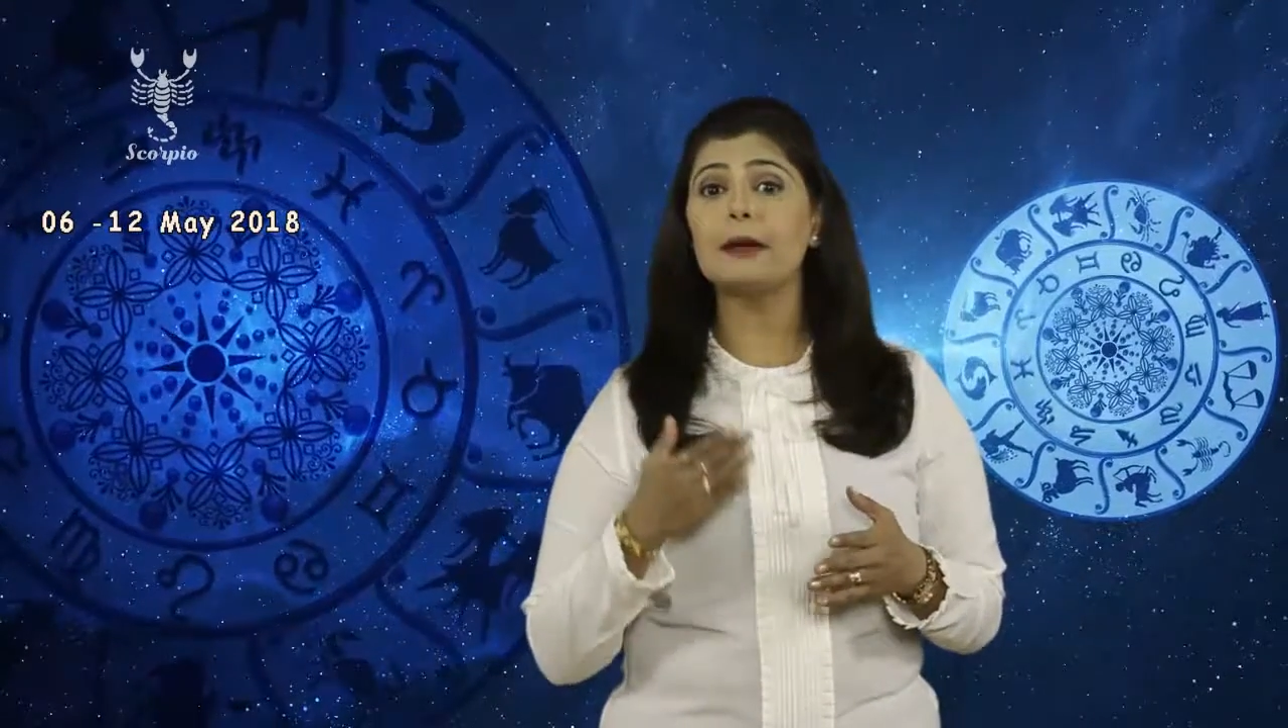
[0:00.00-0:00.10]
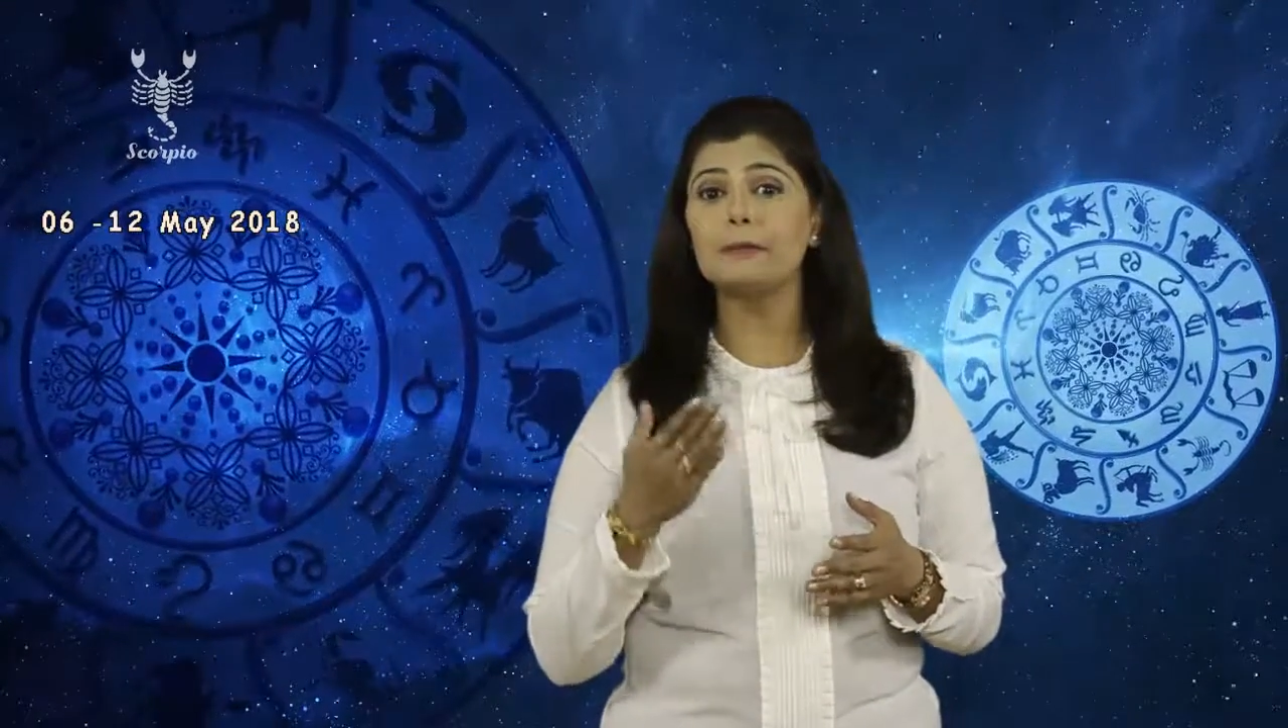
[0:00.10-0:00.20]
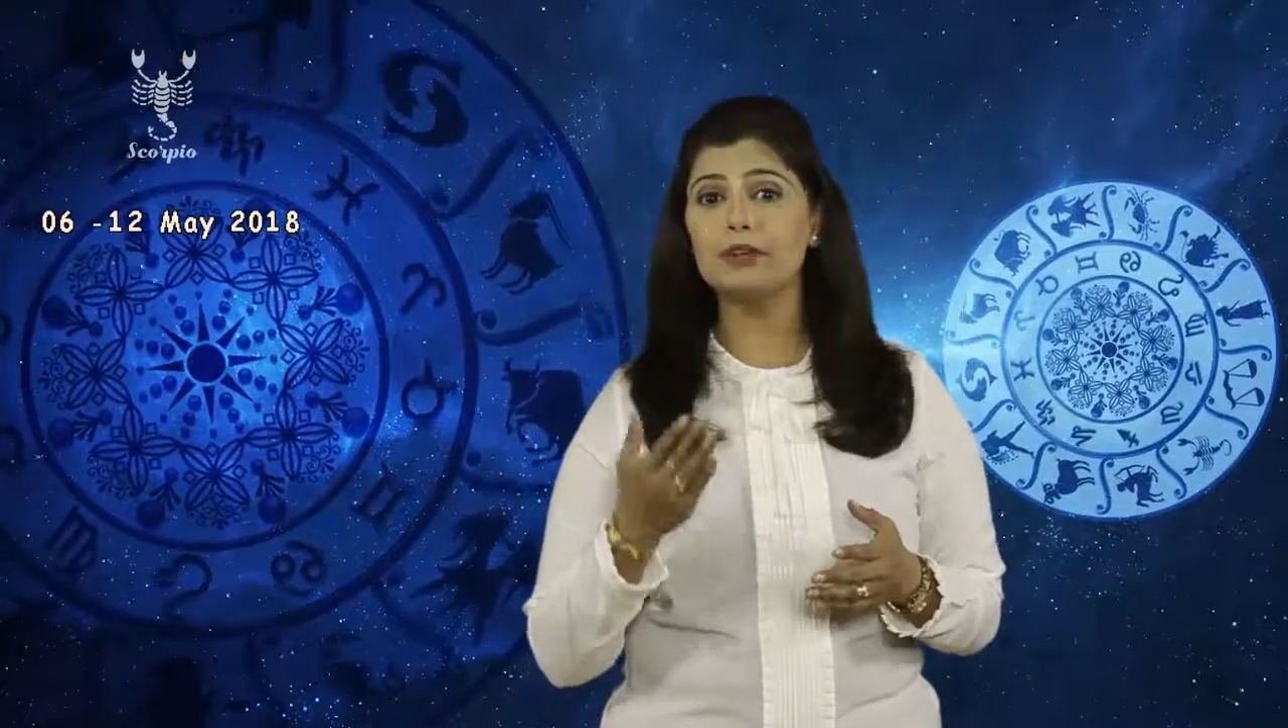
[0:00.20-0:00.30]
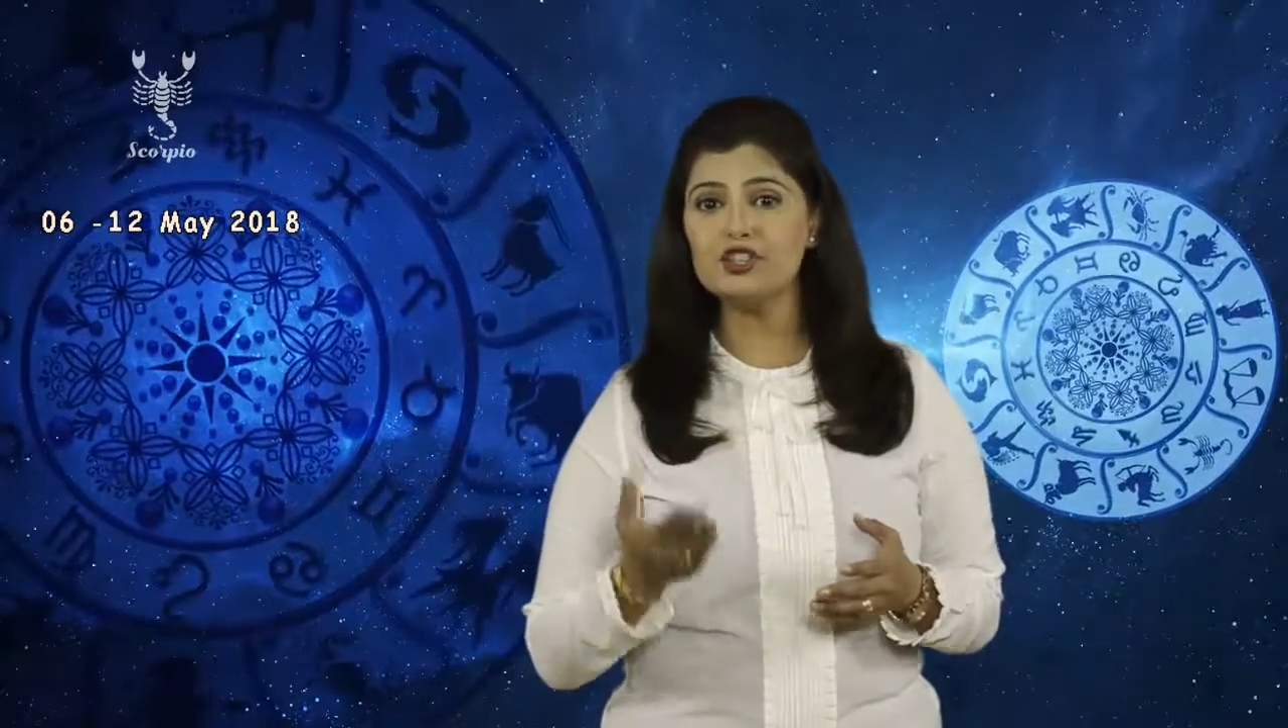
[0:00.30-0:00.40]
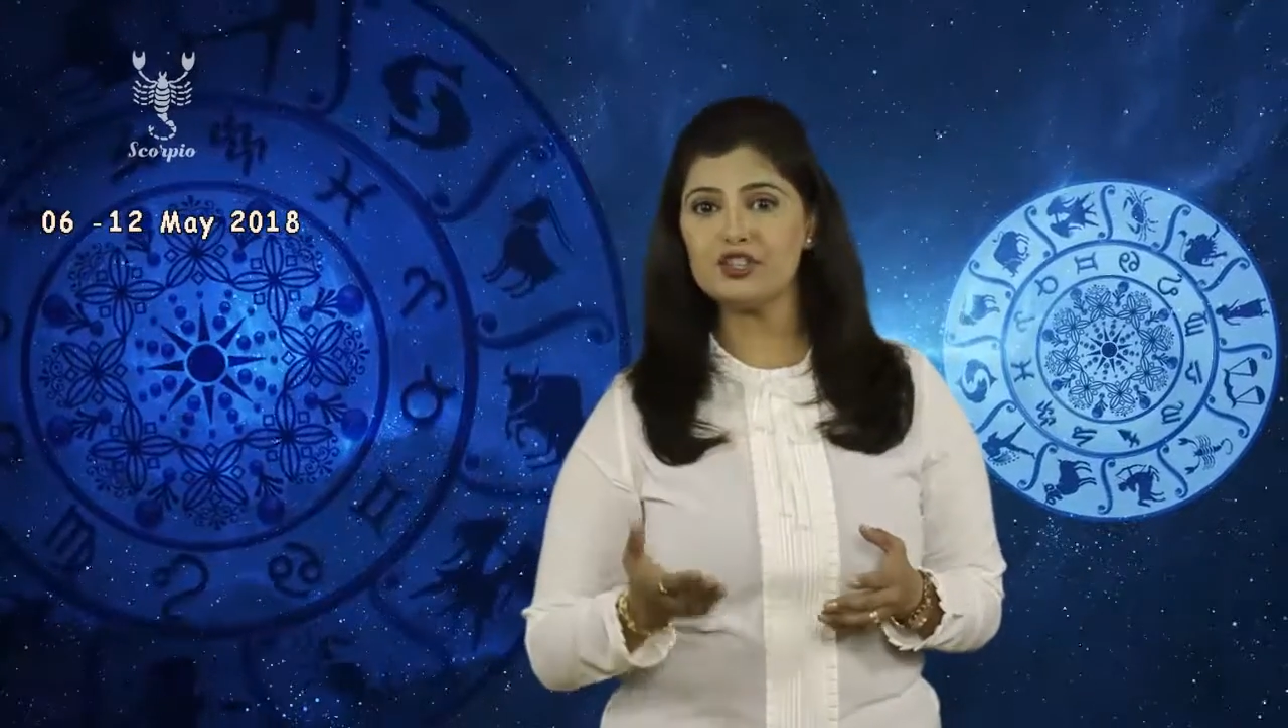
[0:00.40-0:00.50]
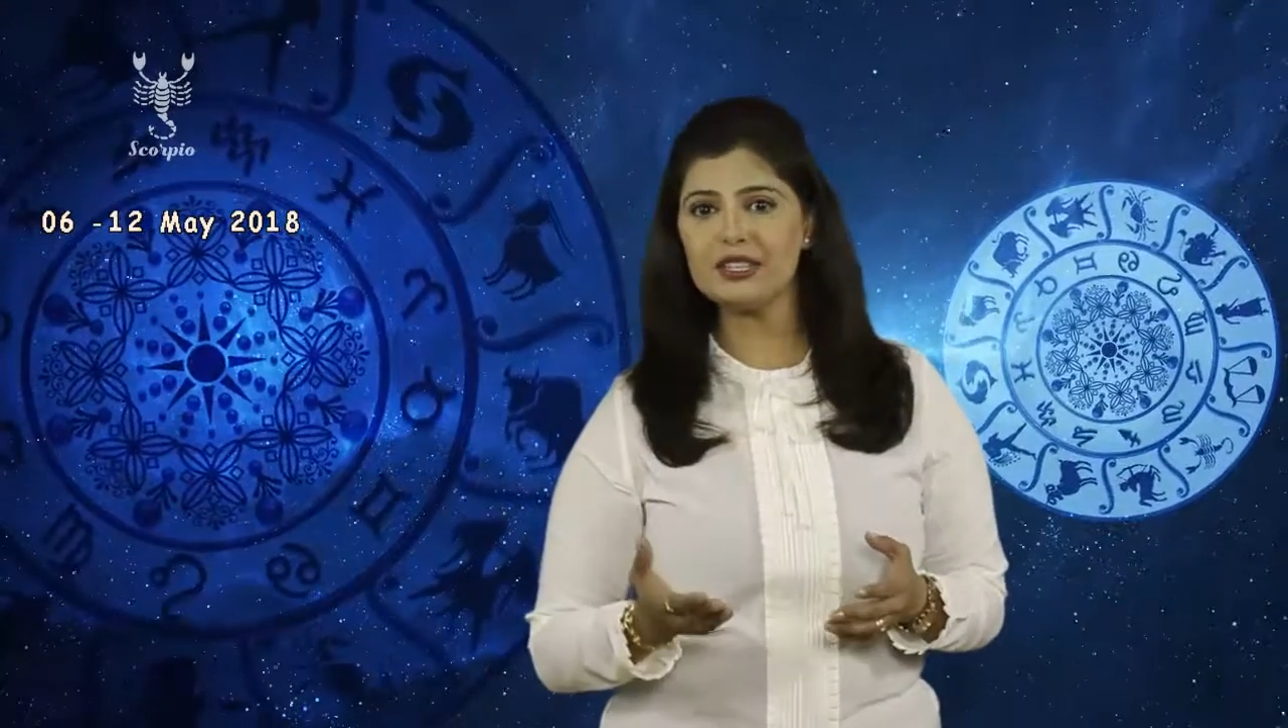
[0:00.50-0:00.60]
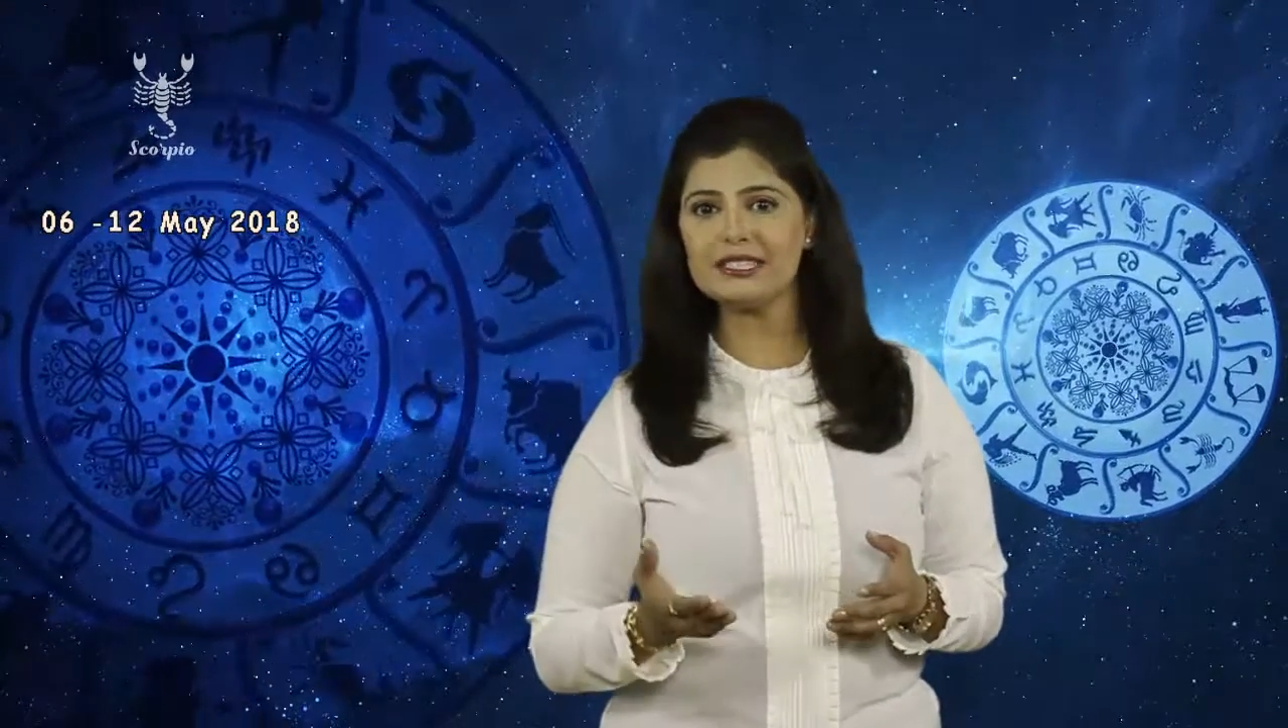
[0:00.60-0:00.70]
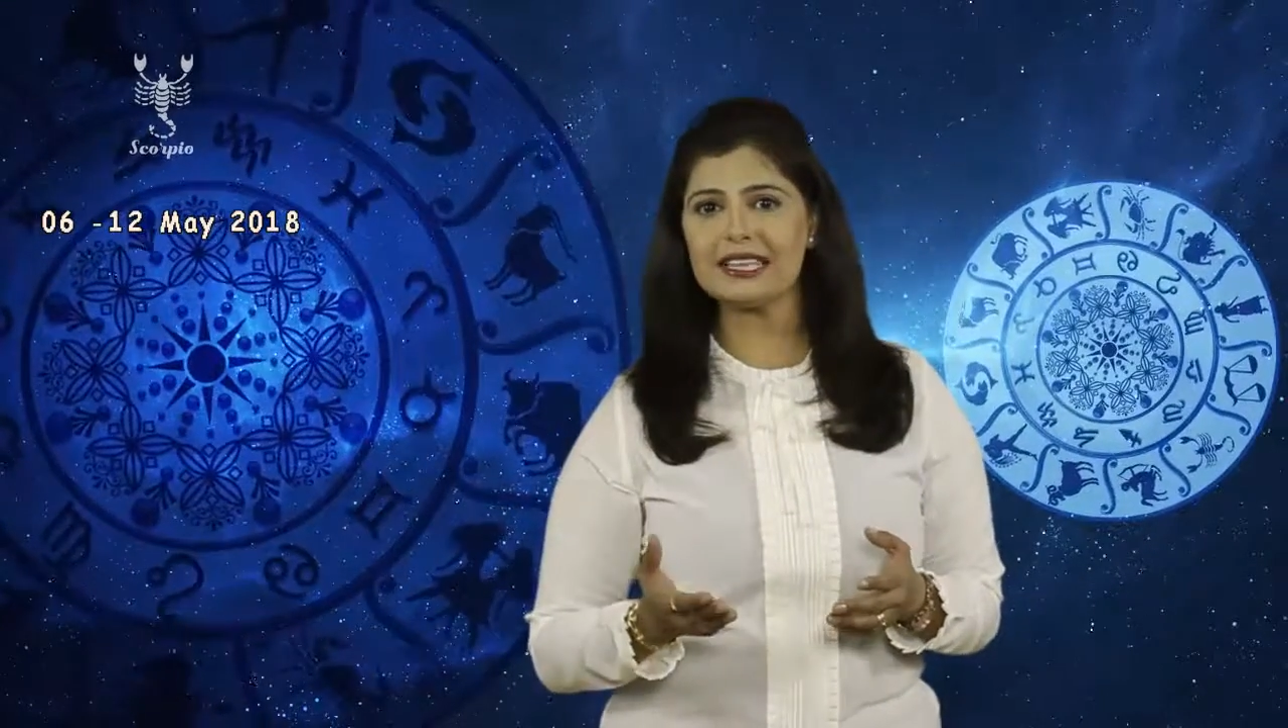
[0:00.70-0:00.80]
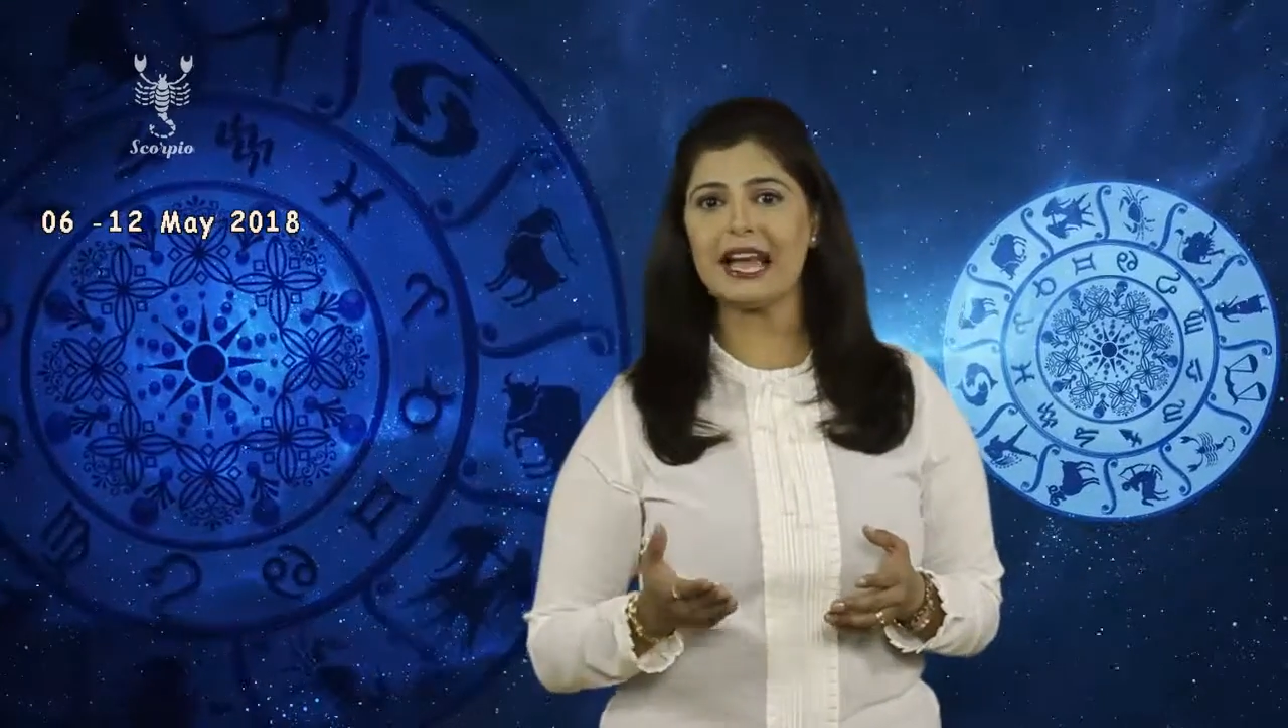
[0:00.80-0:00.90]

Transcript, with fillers: ambitious